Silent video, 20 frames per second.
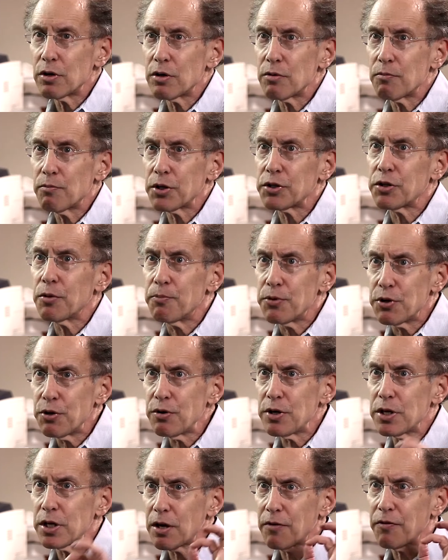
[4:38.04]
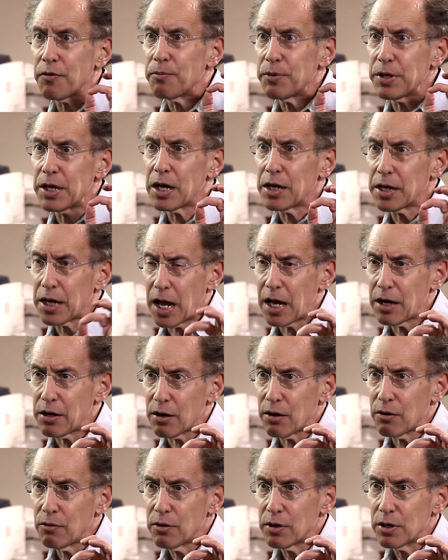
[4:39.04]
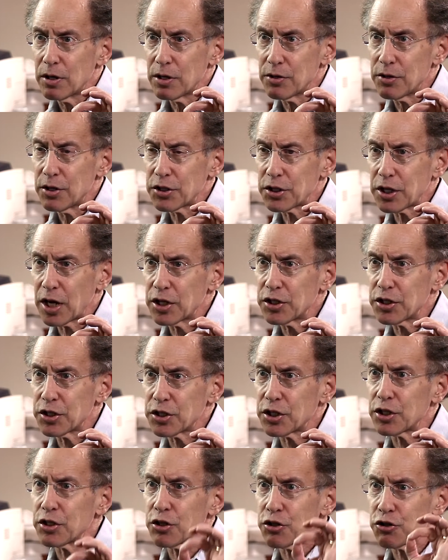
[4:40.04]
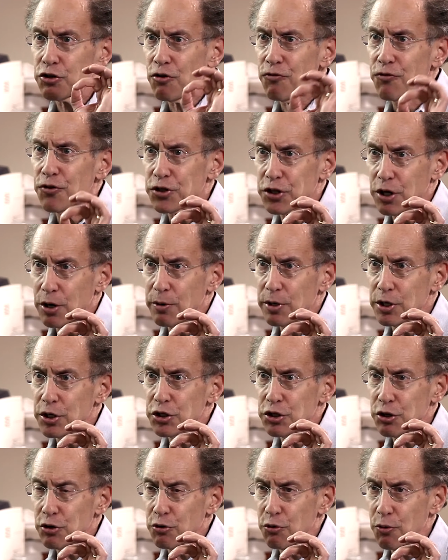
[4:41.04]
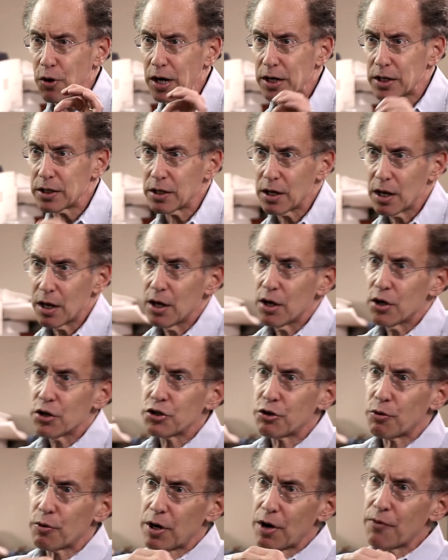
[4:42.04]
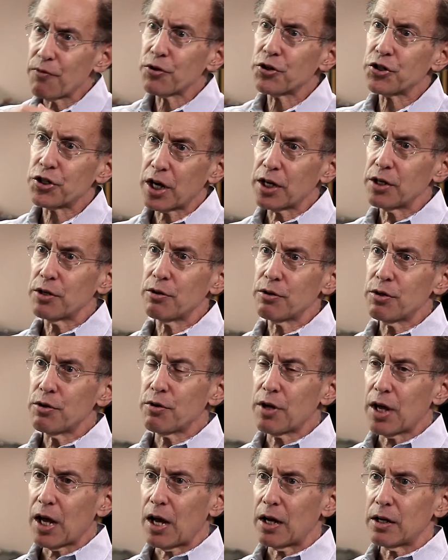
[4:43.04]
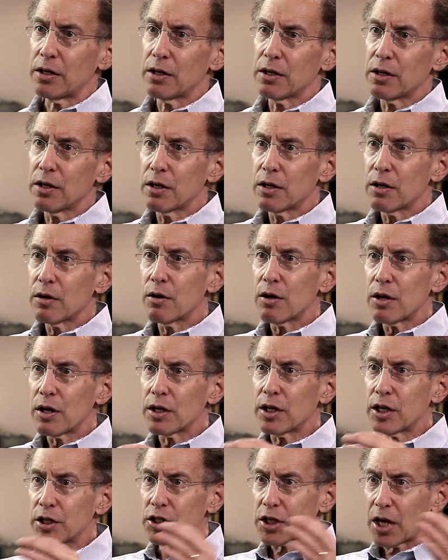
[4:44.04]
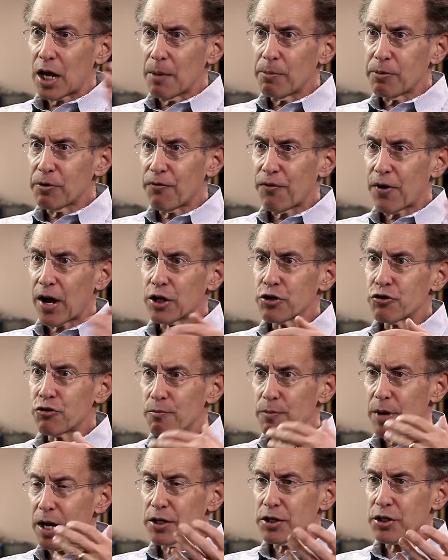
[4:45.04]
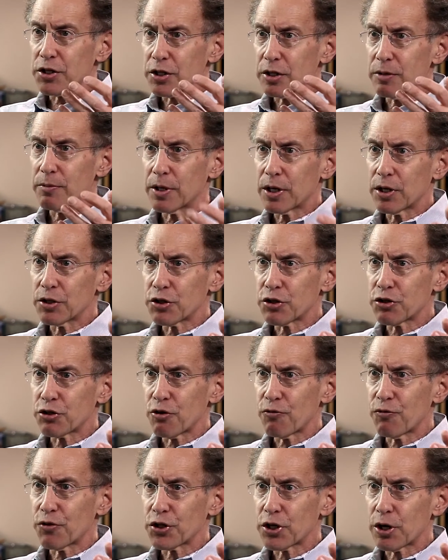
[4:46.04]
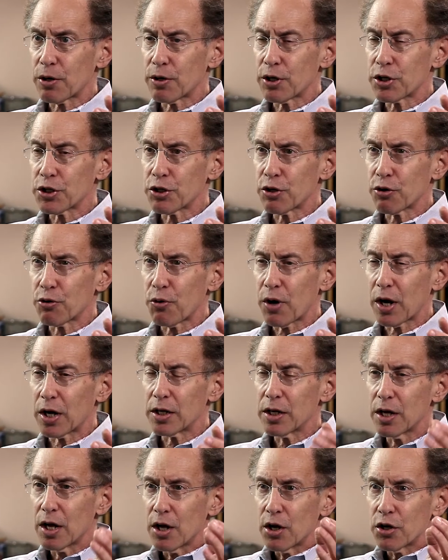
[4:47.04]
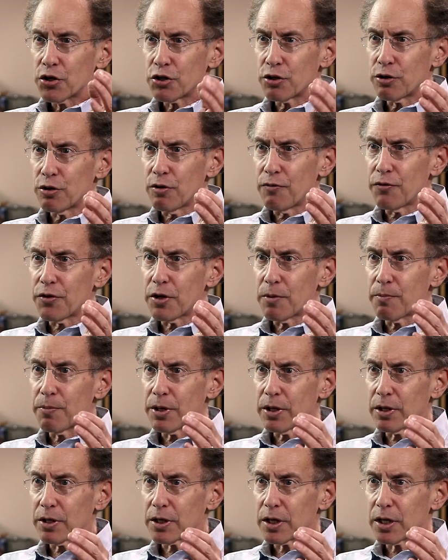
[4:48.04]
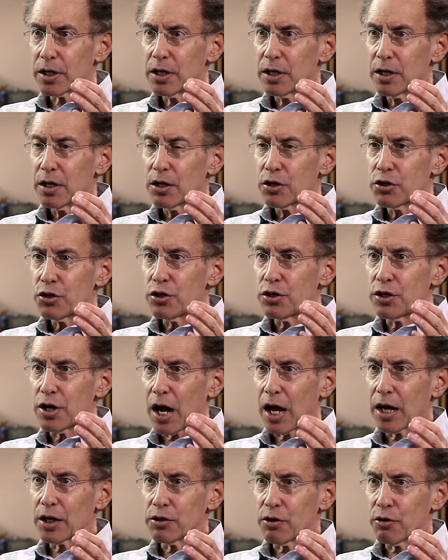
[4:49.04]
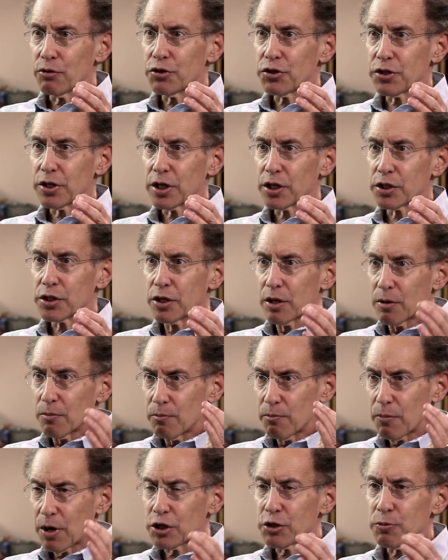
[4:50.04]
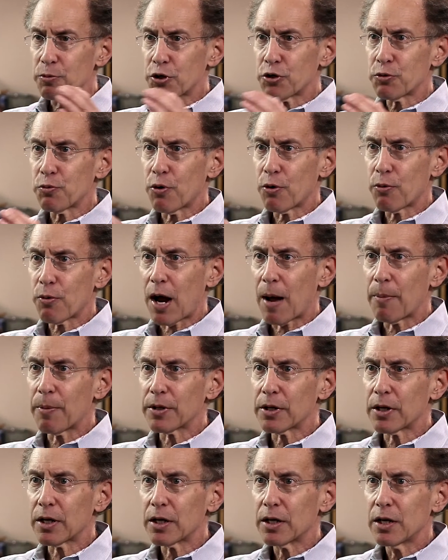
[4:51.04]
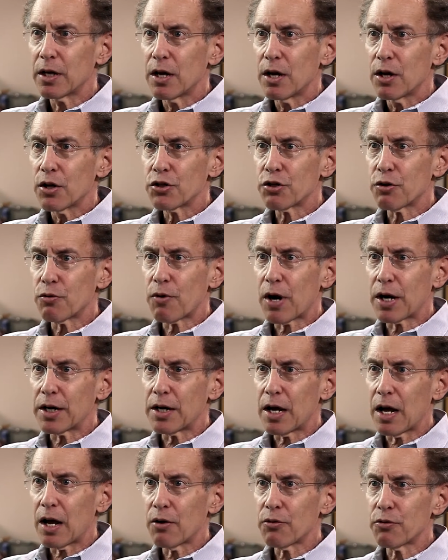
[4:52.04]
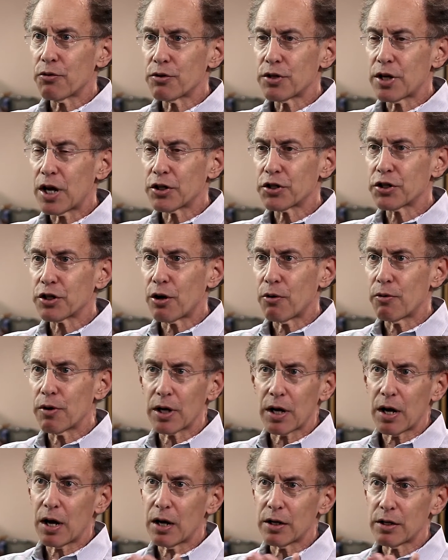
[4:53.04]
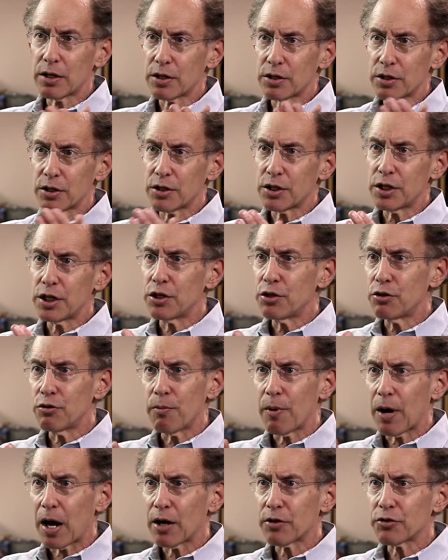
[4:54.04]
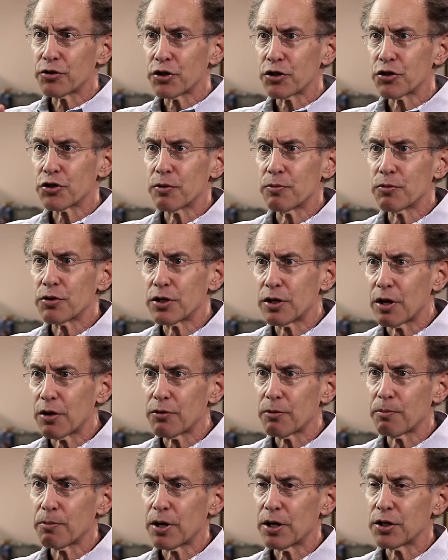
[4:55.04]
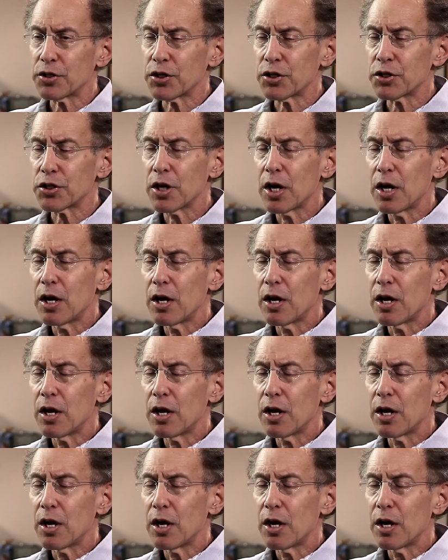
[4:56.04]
But the beauty of it being nano, in this case, is that the surface area is so great. So whatever signal you get, gets amplified tremendously because the surface area is so great. So you have the ability to diagnose things much, much more rapidly. So right now there are tests going on at uh, T2 Biosystems and other places,